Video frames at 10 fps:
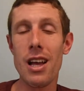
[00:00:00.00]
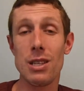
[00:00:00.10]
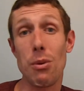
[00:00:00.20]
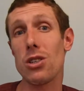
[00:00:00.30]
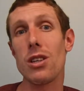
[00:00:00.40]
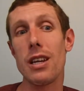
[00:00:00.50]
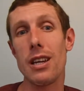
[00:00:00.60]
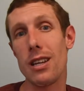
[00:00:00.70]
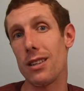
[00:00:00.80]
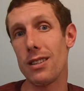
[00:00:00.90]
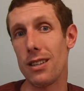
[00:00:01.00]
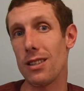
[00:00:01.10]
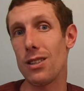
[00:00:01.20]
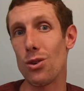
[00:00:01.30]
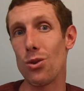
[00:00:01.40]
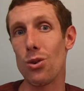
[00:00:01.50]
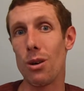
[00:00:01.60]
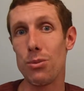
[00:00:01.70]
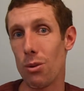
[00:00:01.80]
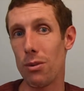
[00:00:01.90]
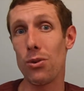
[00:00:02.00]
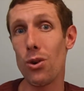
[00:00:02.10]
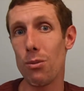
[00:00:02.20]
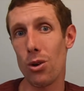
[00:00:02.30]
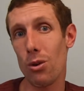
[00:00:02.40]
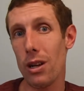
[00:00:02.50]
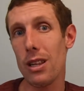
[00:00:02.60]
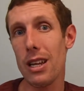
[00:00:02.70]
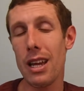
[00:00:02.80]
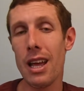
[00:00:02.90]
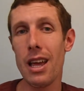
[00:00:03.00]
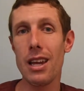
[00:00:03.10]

especially since you absorb the fluid more quickly.